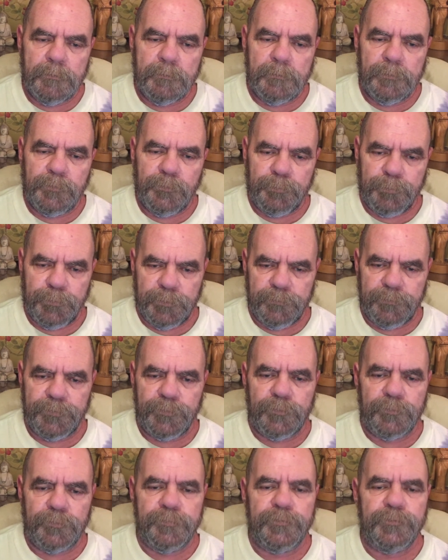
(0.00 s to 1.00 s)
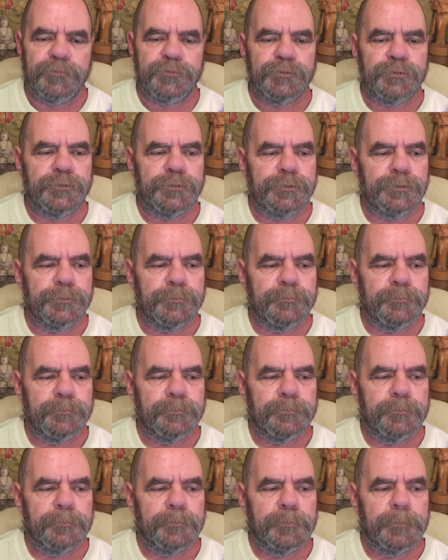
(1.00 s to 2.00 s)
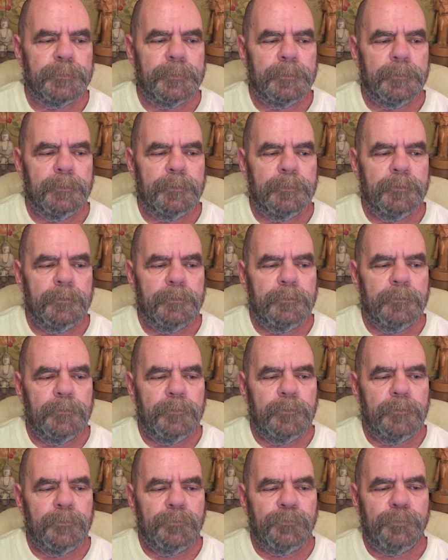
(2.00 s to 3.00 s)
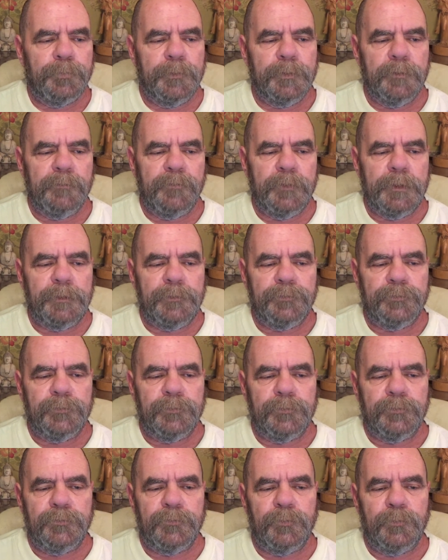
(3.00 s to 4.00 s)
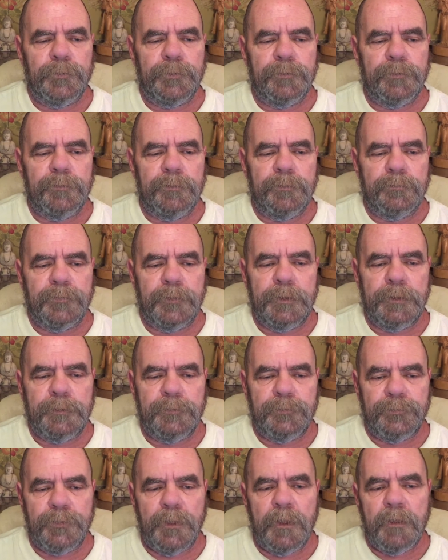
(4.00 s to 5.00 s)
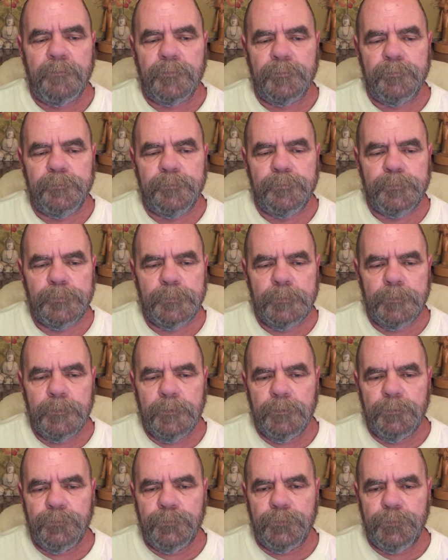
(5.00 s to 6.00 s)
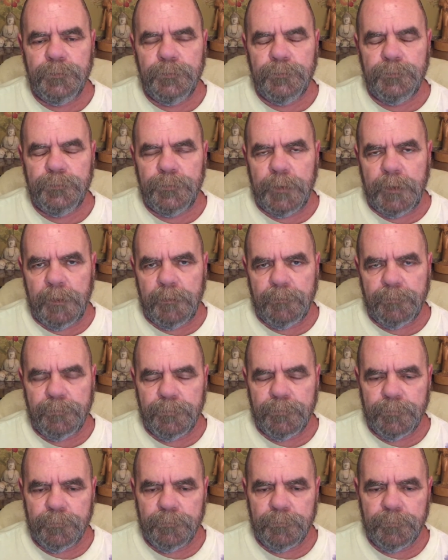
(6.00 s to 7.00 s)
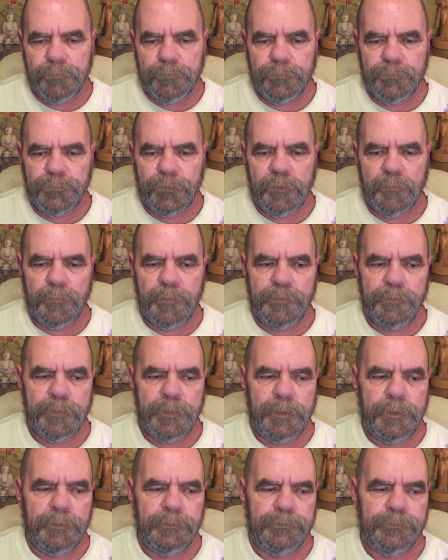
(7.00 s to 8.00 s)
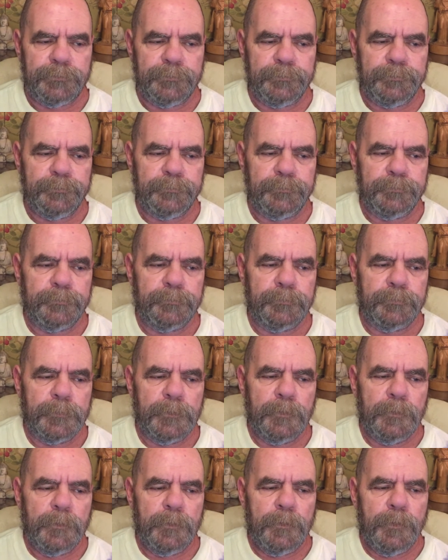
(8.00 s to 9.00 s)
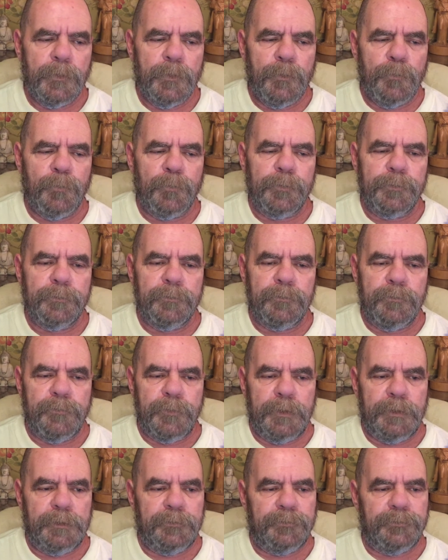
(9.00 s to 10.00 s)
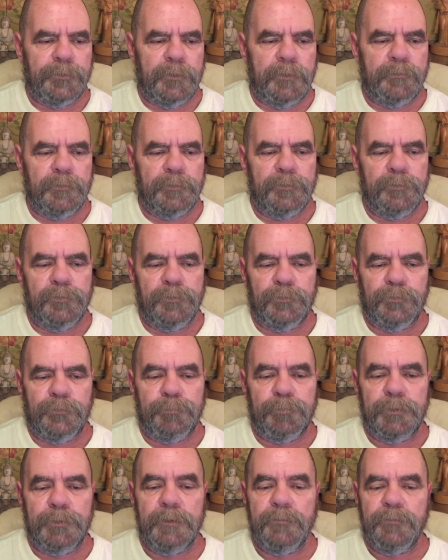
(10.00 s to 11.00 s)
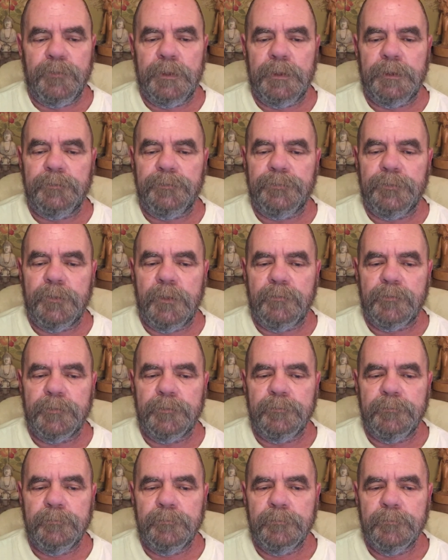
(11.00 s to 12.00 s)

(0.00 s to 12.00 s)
Springfield, Virginia. Spring of 86 to winter of 87, senior staff, same location. Winter of 87 to the spring of 87,